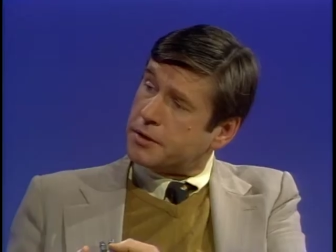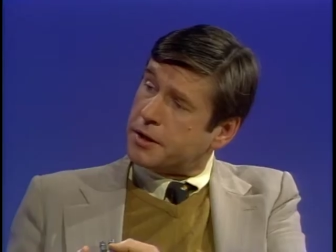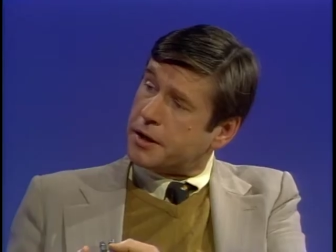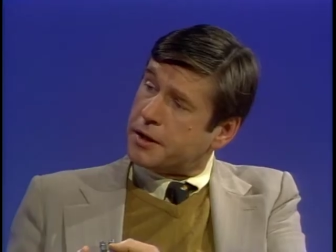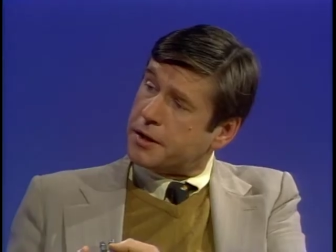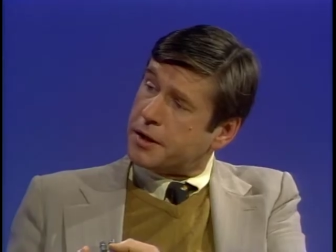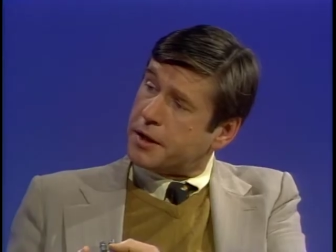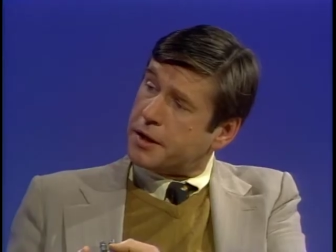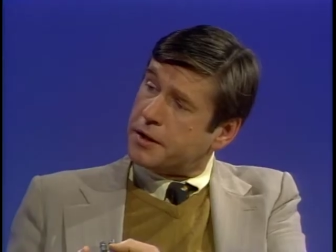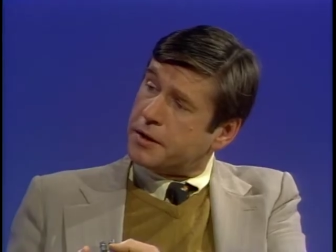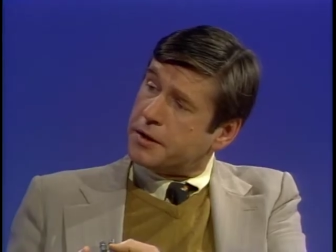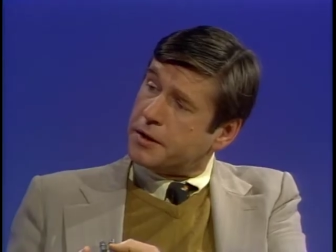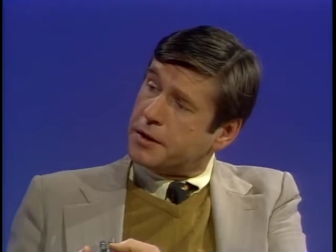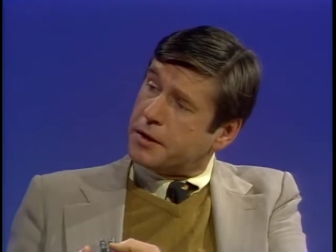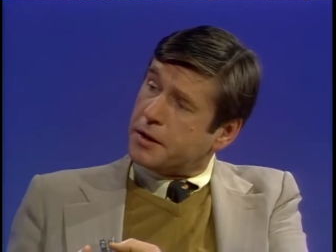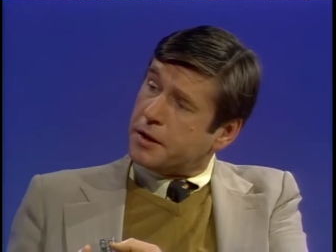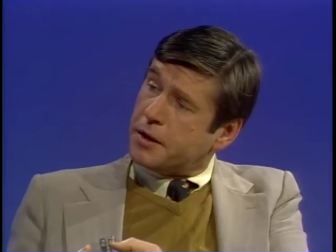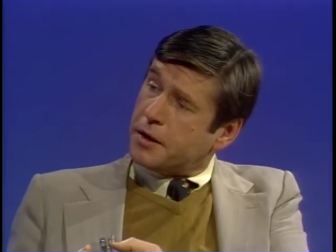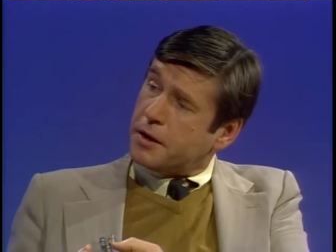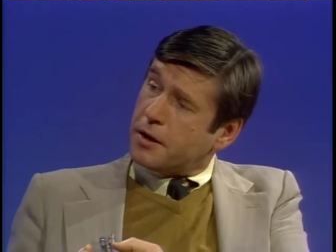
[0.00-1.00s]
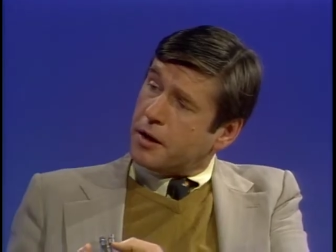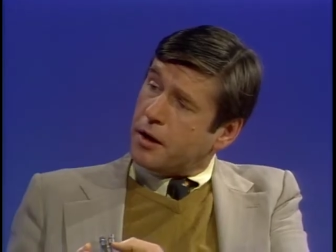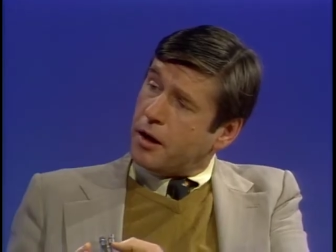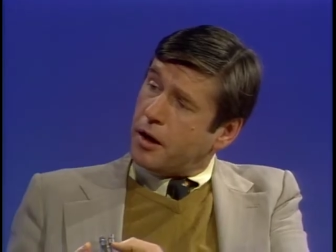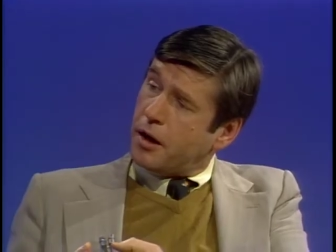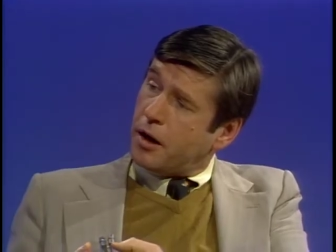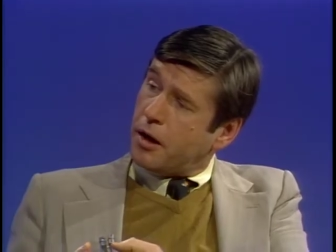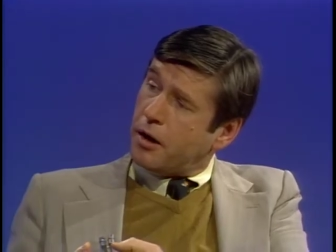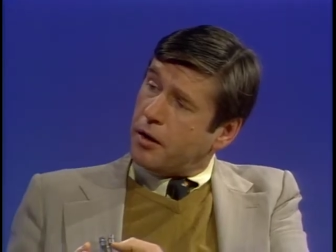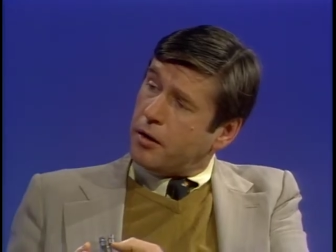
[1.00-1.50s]
they did. Mm -hmm.
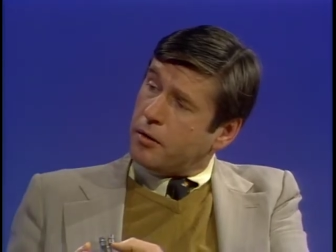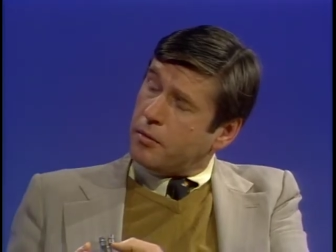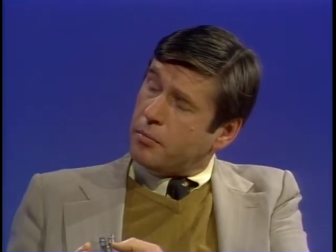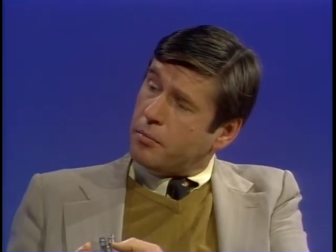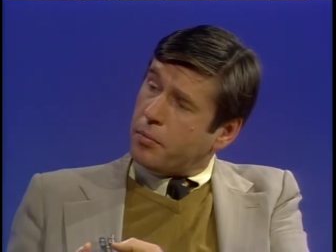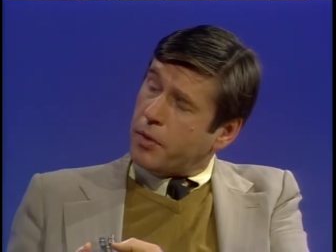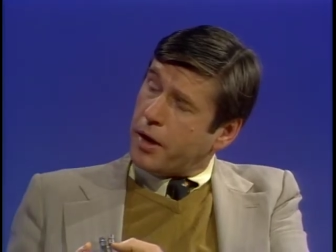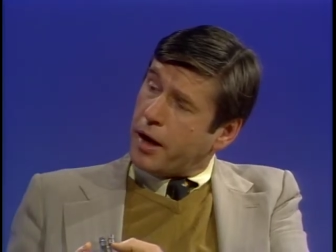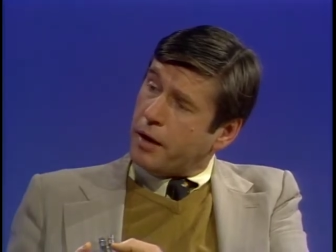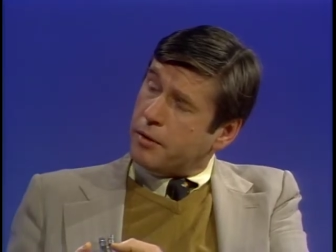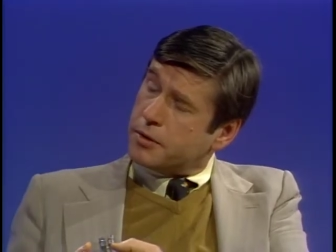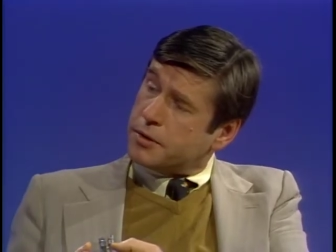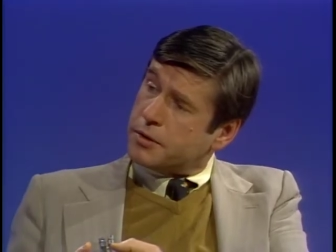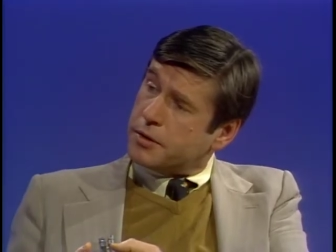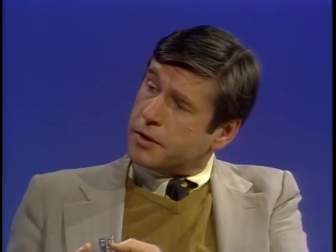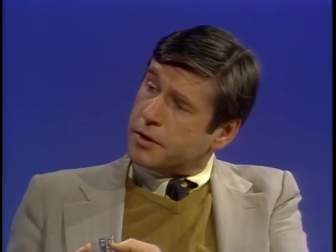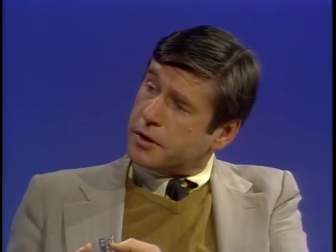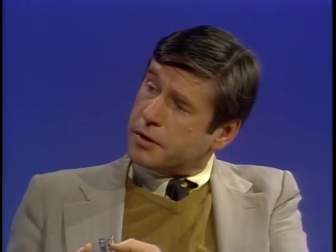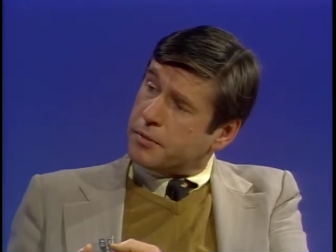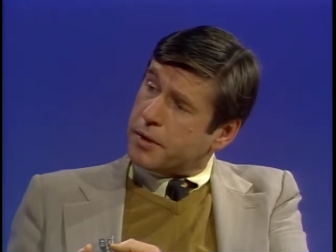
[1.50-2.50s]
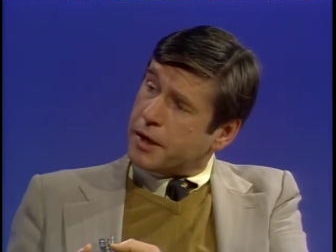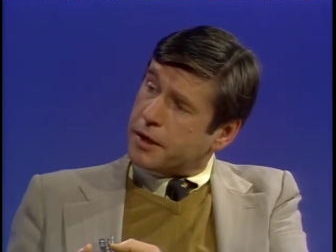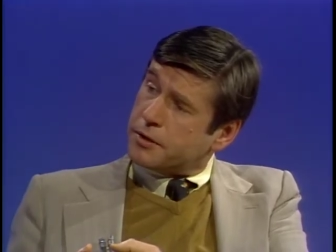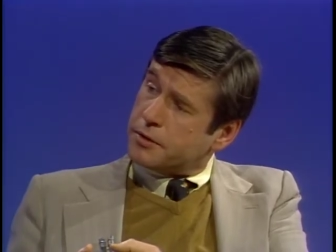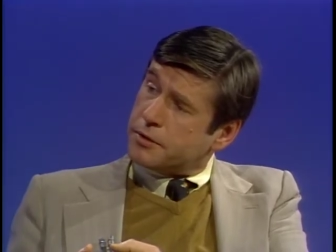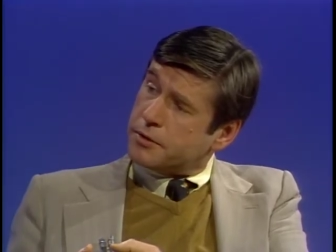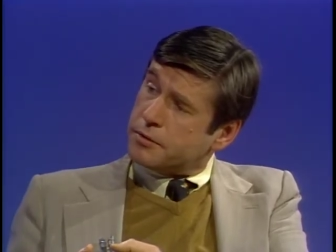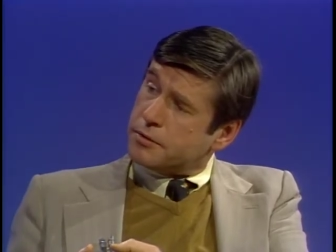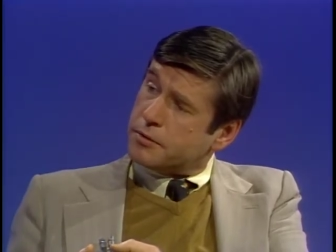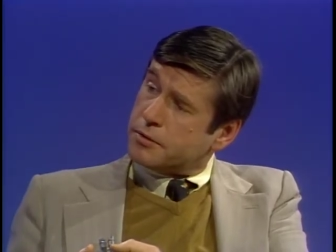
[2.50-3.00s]
uh, but I was going to make
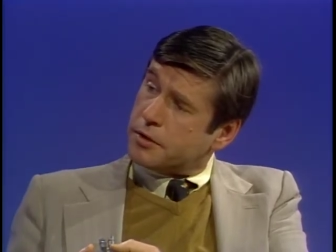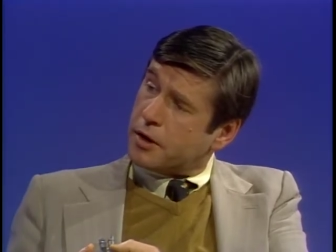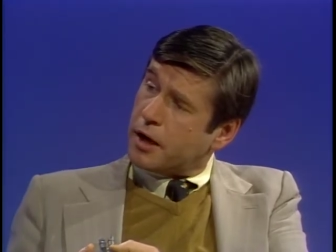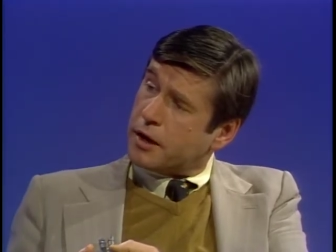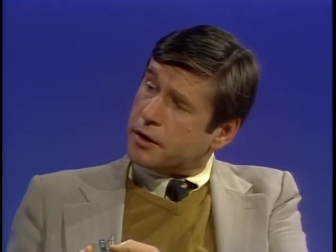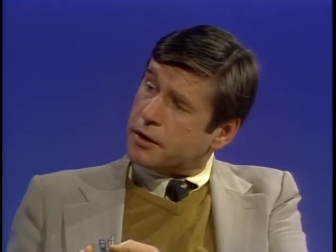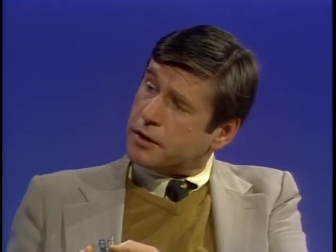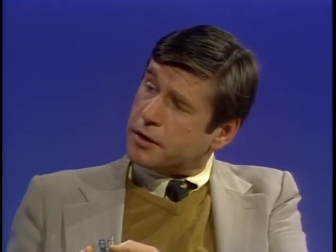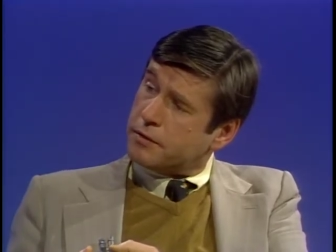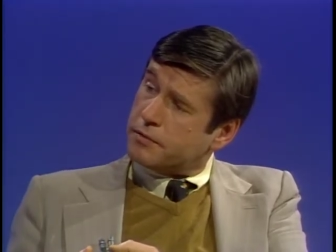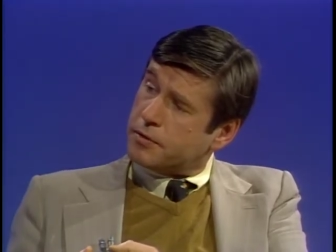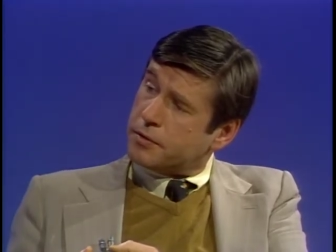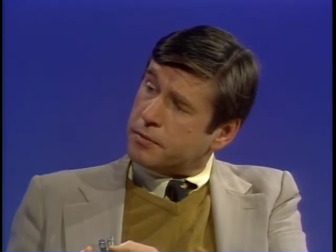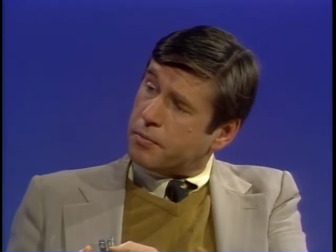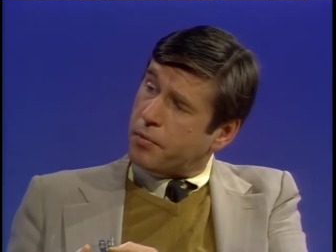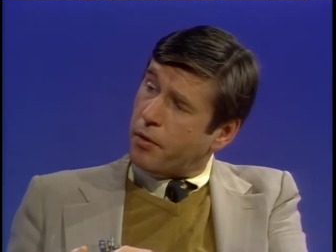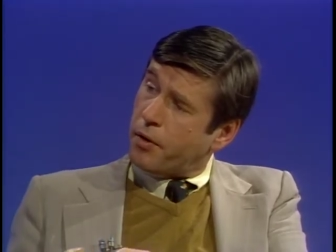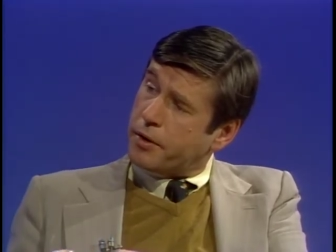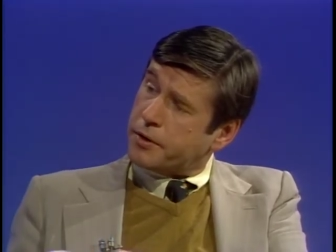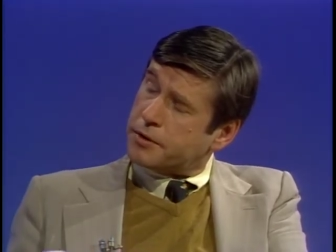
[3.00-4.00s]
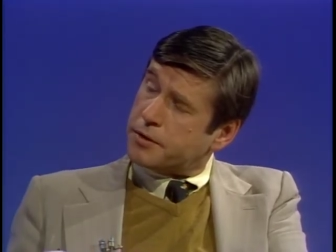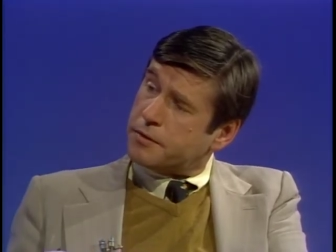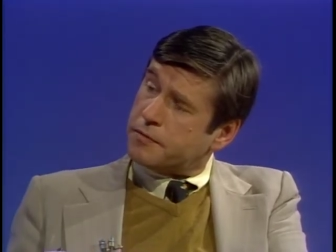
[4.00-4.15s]
two slightly different points.